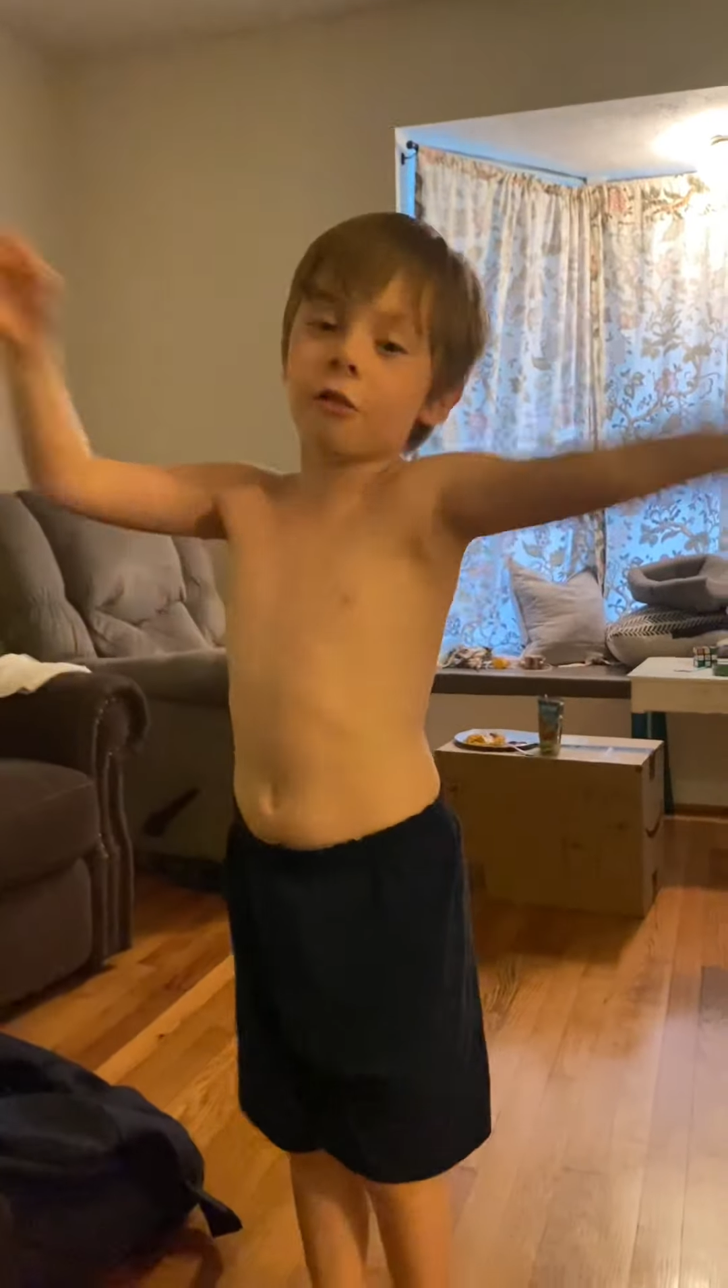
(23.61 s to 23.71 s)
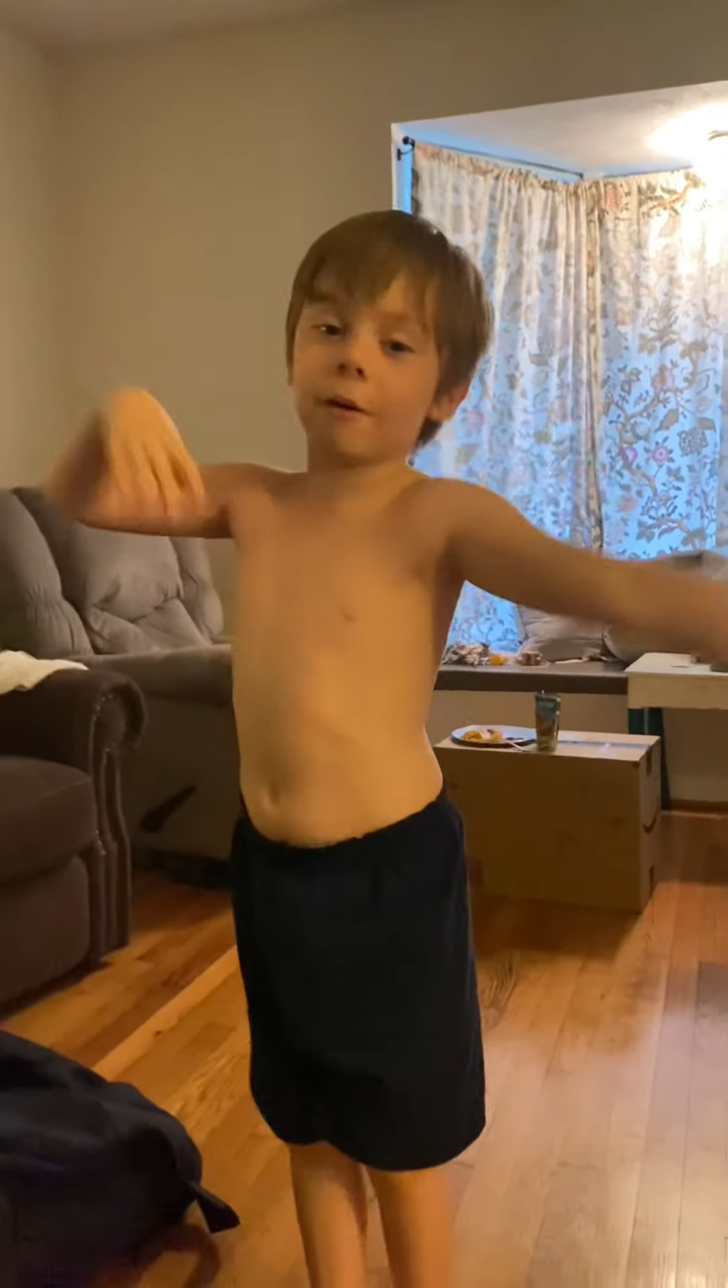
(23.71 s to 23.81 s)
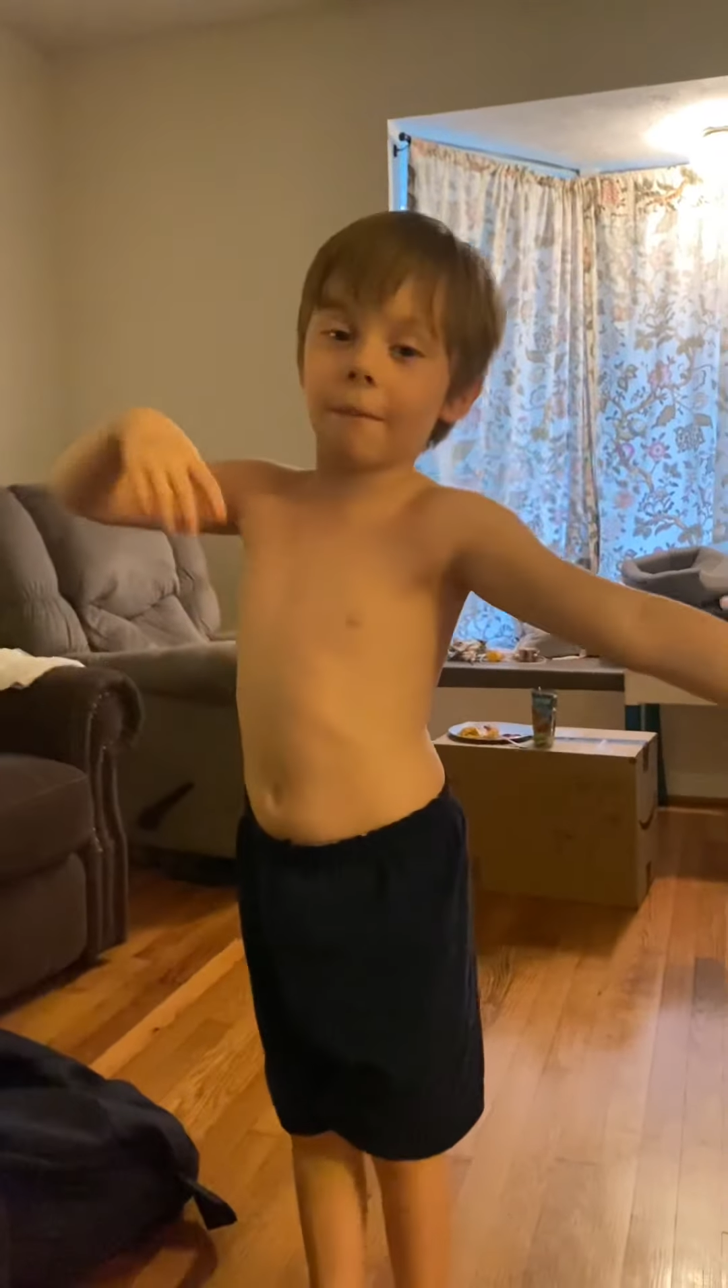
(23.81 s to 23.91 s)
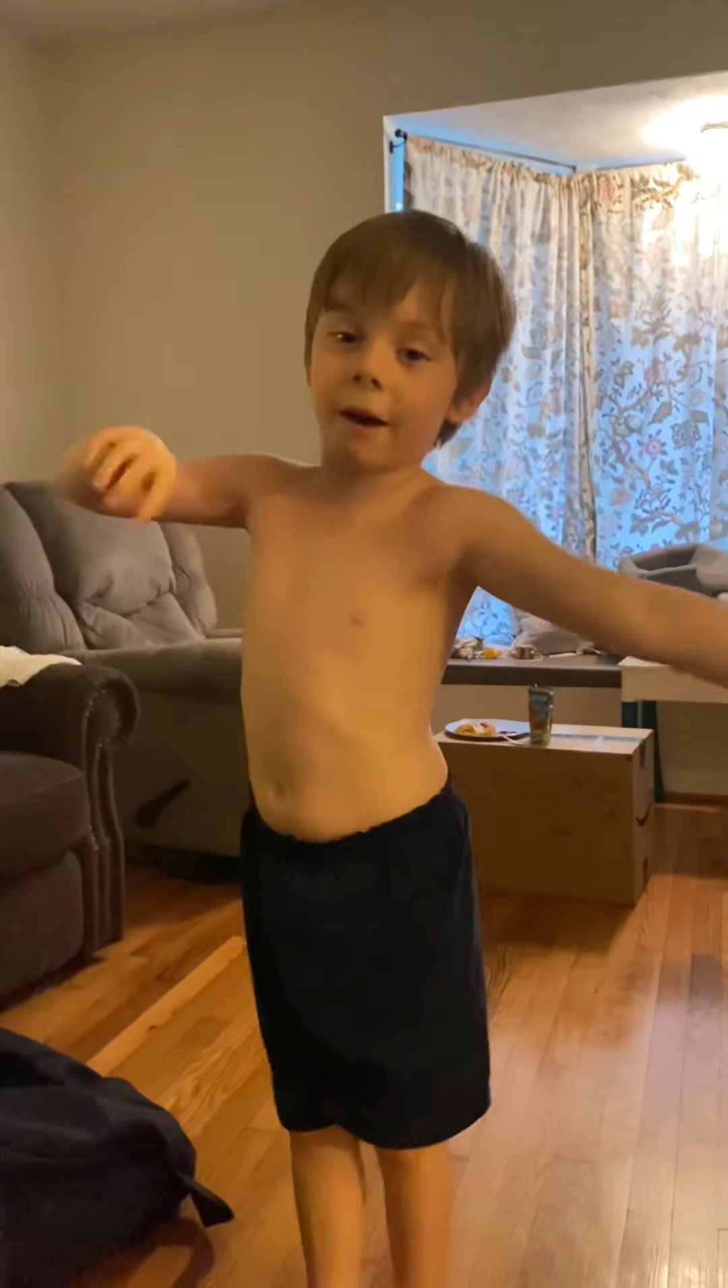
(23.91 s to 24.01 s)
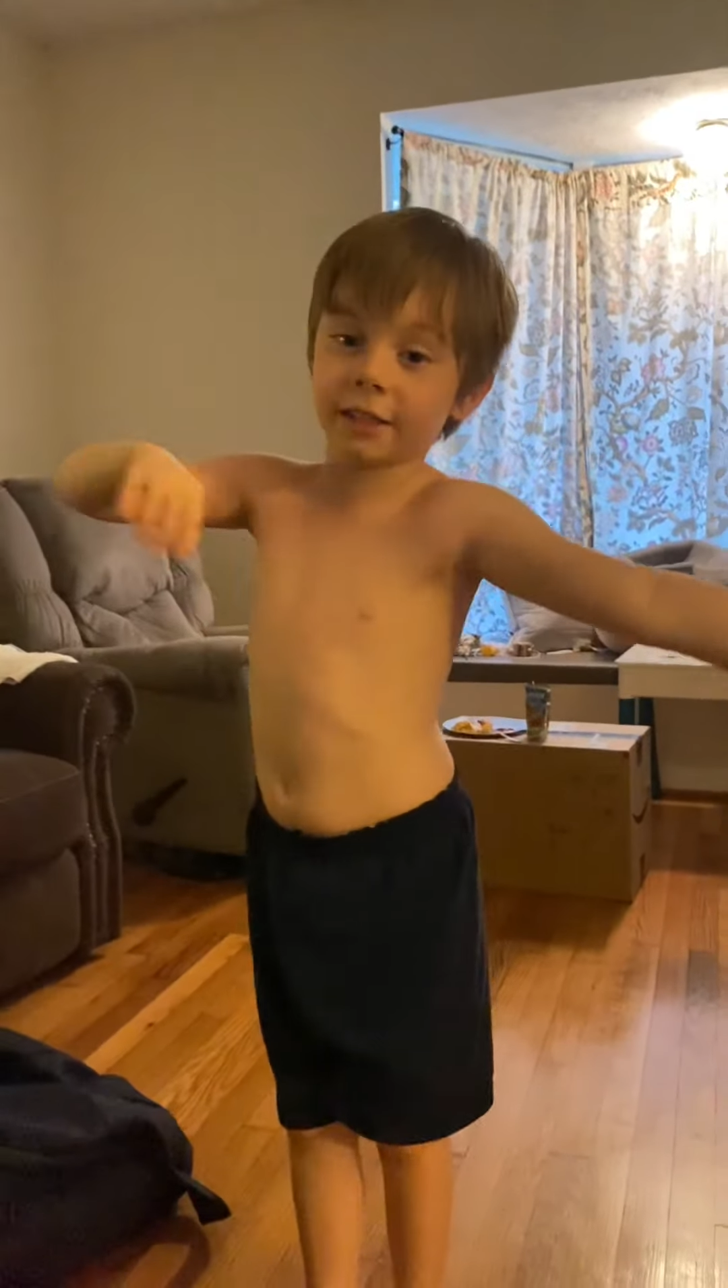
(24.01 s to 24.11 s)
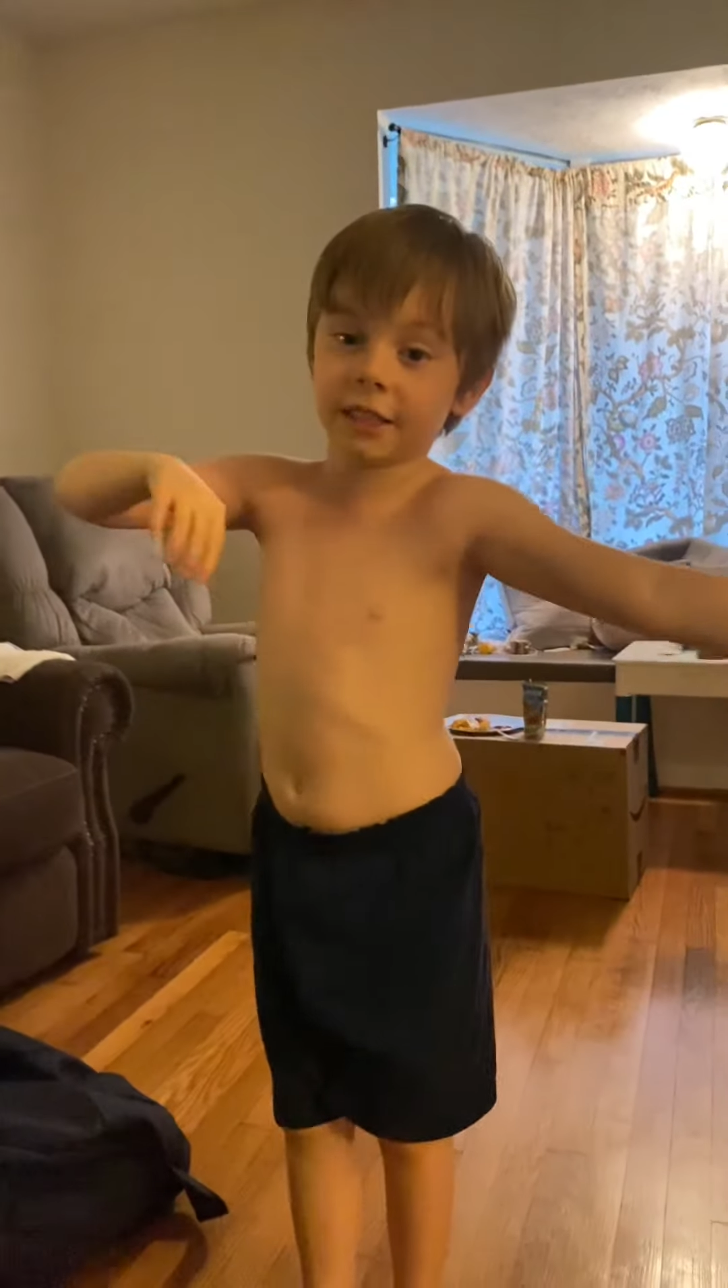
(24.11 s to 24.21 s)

the money,